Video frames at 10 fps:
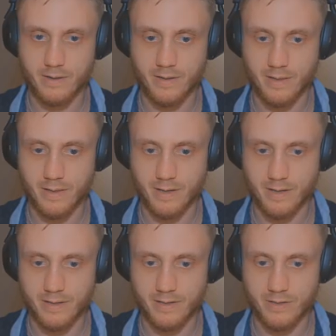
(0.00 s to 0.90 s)

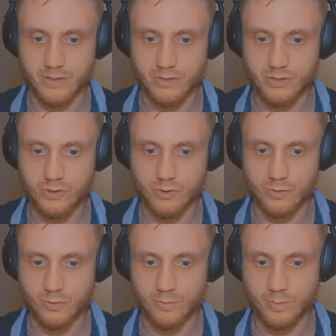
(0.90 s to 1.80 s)
that is
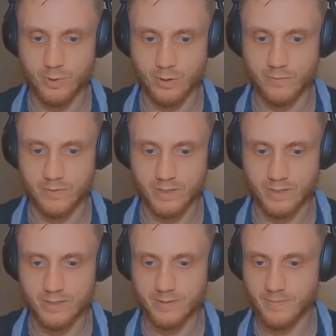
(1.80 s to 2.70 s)
2.
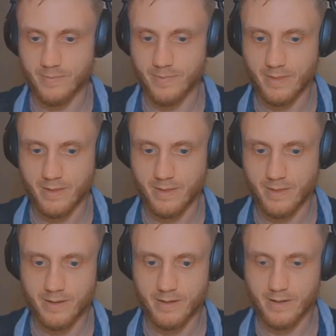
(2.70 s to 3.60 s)
Perfect.
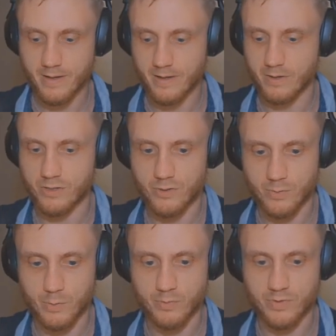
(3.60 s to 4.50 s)
And I'll just
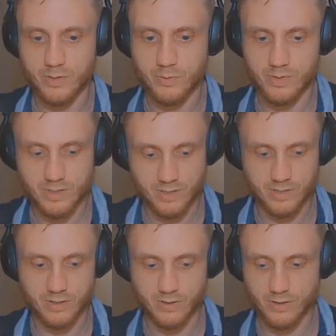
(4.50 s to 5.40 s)
remove these ones because
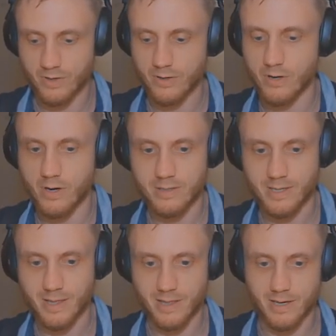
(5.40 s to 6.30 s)
they're not
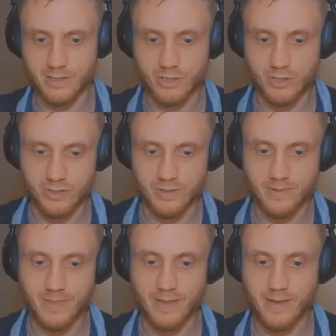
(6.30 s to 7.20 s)
that good.
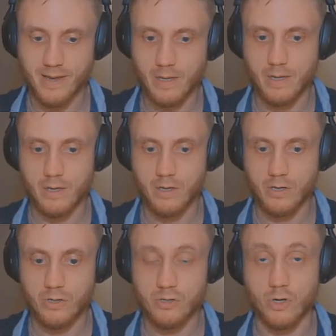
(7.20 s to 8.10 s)

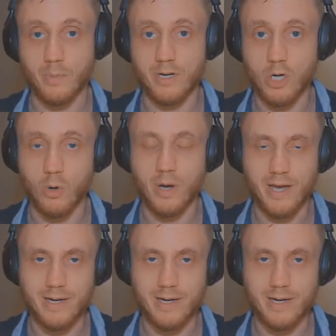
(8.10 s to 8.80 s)
So I'm going to go ahead